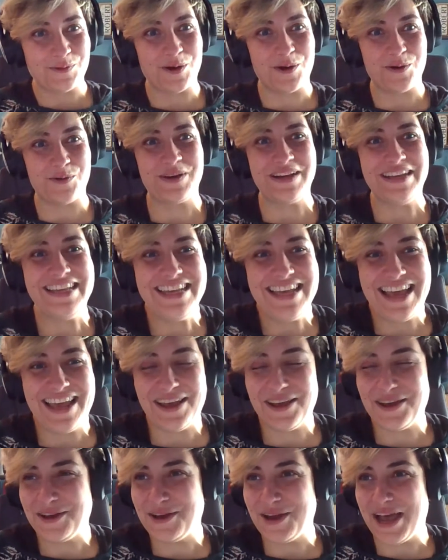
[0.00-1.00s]
Well,
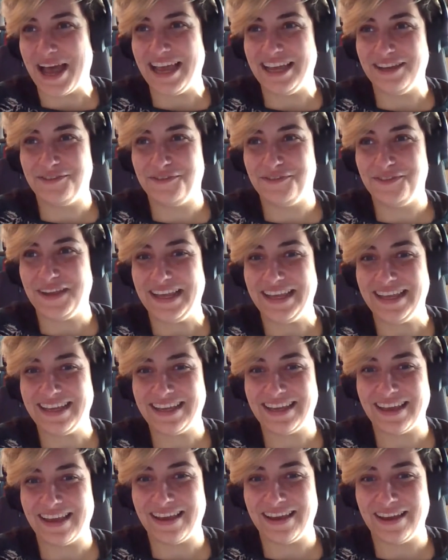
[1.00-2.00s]
I
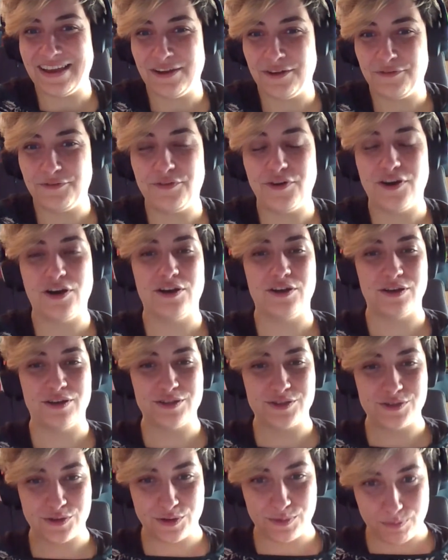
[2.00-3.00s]
think
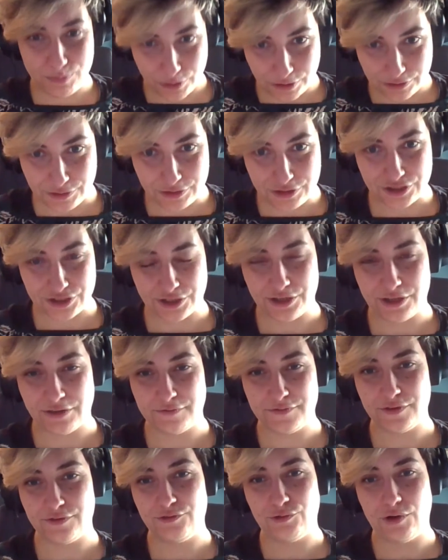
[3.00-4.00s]
for the production
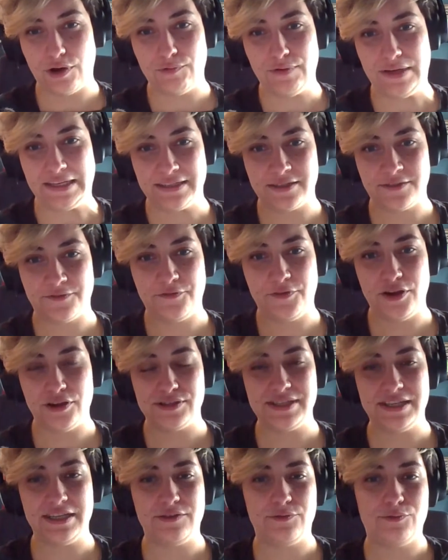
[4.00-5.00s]
of the drawings,
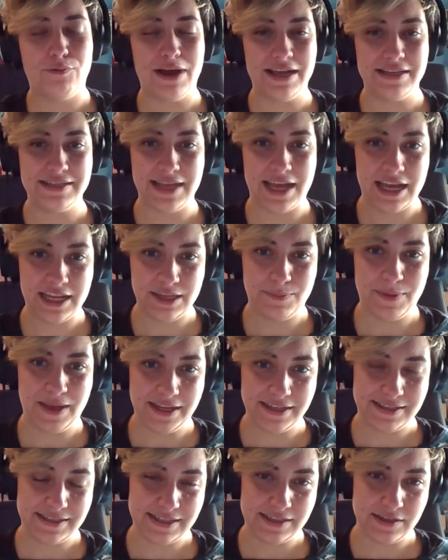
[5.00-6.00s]
first it was
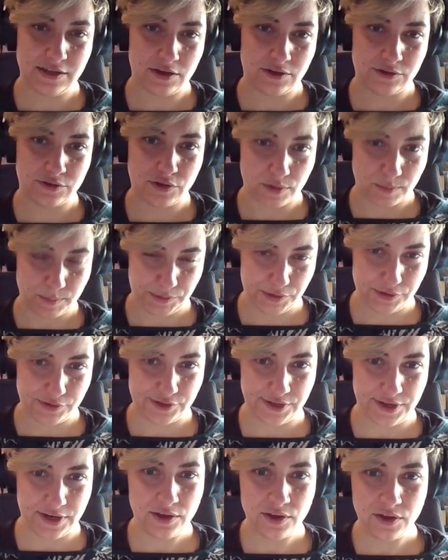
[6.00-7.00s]
animated on
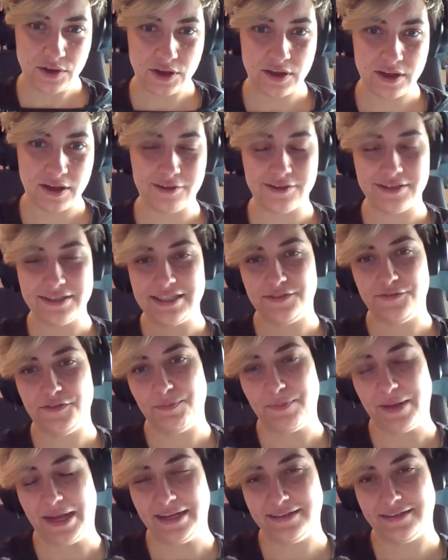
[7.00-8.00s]
computer, on
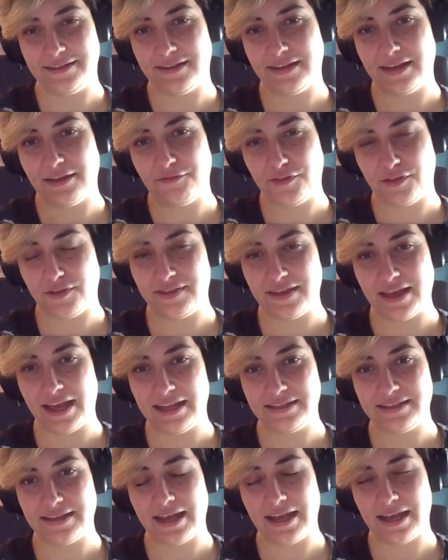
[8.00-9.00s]
TV Paint, and after
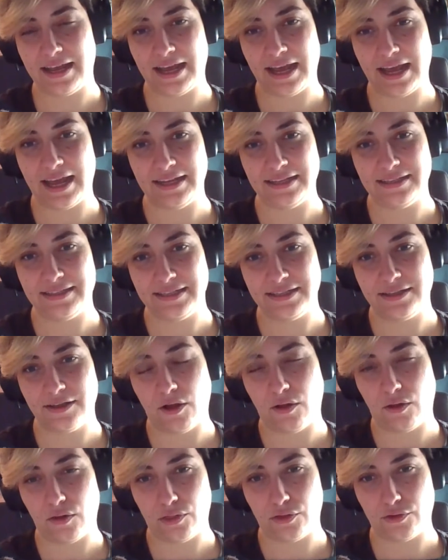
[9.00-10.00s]
that I did
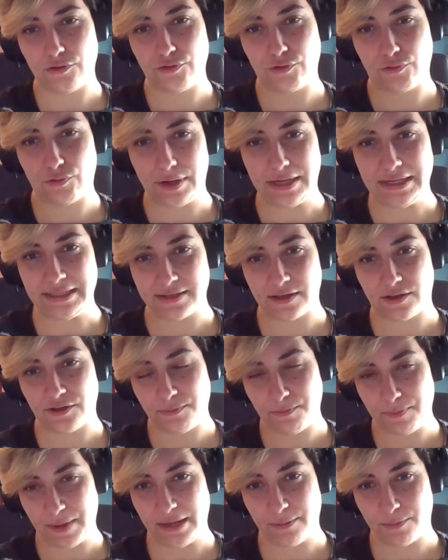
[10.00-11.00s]
all the drawings
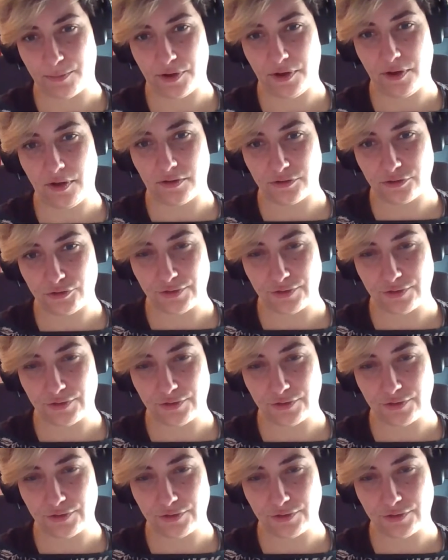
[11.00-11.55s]
on paper,